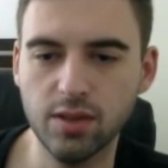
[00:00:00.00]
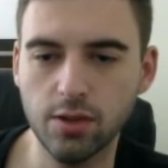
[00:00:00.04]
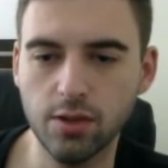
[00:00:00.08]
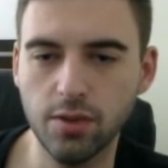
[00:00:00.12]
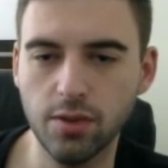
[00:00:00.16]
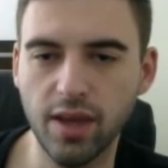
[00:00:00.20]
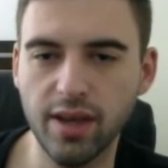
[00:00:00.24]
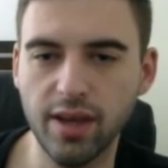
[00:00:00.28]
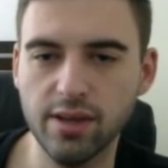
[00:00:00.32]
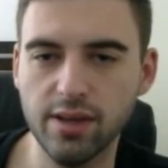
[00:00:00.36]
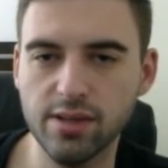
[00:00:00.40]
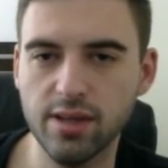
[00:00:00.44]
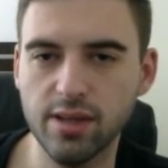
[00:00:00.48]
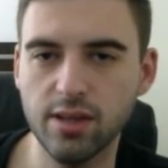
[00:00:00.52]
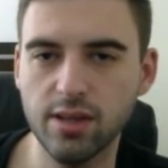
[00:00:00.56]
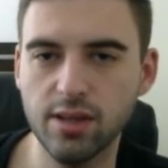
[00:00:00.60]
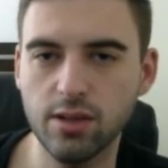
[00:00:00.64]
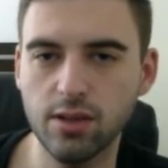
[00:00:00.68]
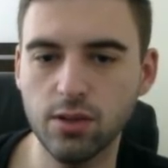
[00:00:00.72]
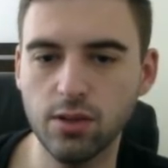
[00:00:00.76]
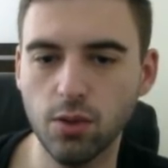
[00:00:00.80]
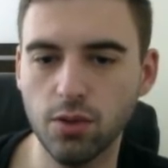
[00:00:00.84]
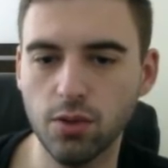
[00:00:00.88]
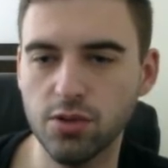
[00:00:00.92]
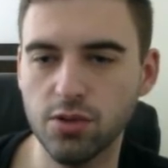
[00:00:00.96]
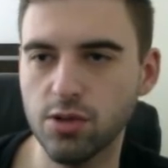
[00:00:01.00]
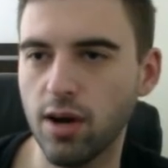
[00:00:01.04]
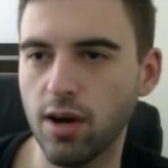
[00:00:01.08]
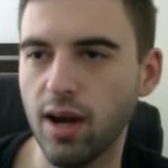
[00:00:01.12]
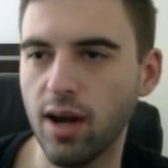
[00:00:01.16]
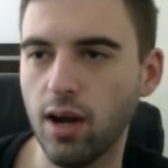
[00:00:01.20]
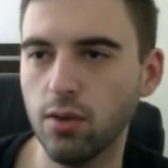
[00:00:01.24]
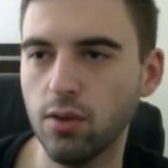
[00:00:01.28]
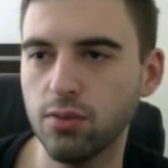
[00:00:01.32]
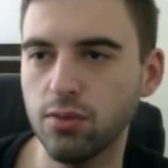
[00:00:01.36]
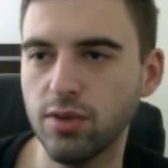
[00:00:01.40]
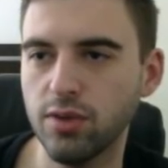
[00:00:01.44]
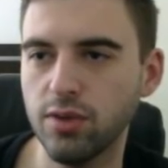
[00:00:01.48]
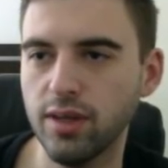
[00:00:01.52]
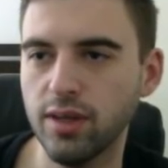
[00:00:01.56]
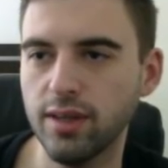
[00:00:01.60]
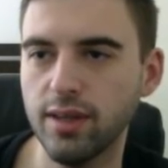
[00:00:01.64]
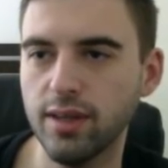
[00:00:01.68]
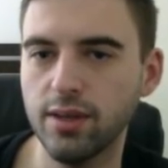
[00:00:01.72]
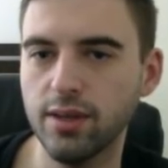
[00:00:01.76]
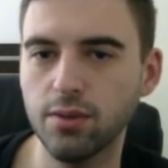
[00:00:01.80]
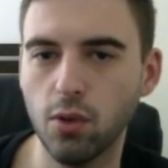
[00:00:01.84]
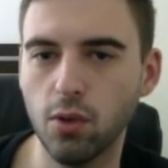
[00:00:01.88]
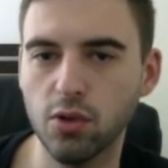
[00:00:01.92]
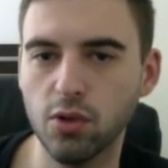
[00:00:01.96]
so that is the North Star
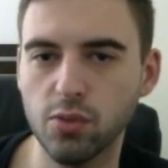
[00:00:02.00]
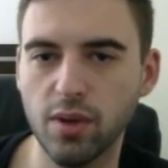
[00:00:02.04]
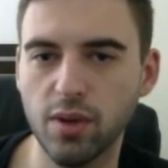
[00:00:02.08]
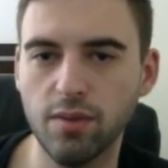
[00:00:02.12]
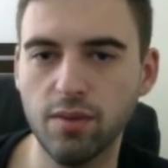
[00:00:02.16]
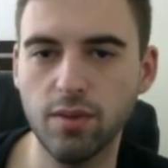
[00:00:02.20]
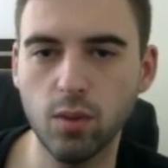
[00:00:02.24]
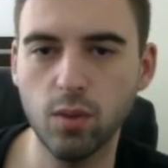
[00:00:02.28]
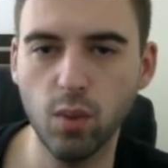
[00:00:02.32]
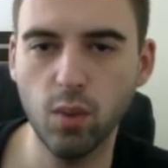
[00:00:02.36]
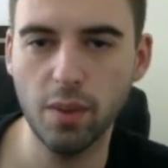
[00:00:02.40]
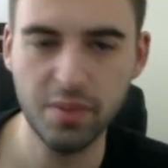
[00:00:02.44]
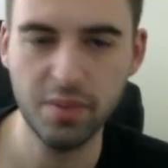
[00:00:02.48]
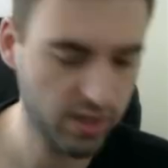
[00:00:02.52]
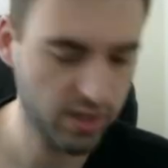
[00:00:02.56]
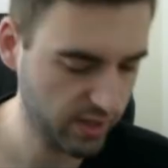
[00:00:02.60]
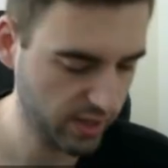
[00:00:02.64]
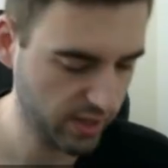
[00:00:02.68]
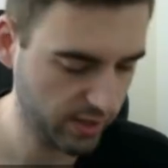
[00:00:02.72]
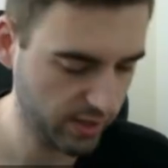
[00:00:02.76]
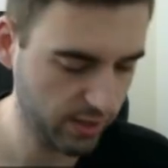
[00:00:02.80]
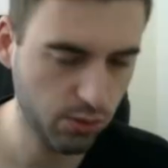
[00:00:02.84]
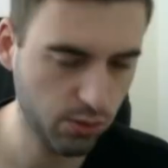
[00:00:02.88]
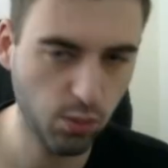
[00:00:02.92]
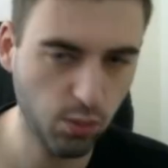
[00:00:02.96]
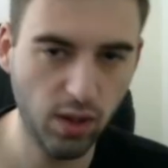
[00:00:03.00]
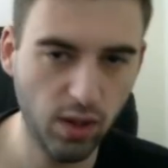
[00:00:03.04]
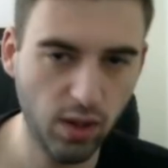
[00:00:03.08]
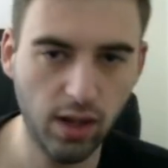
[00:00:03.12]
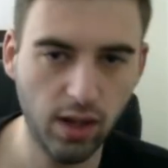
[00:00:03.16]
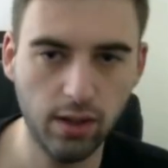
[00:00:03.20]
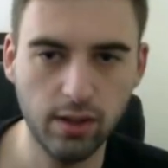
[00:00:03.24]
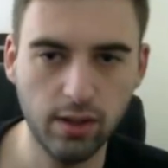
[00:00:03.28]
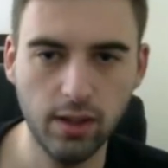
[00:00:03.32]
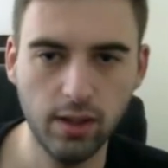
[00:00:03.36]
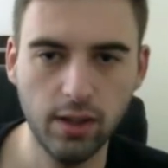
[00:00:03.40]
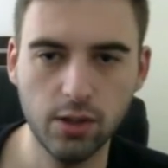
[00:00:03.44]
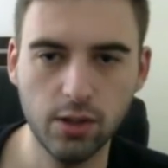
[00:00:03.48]
outfit, and then of course we have the weapon skin as well.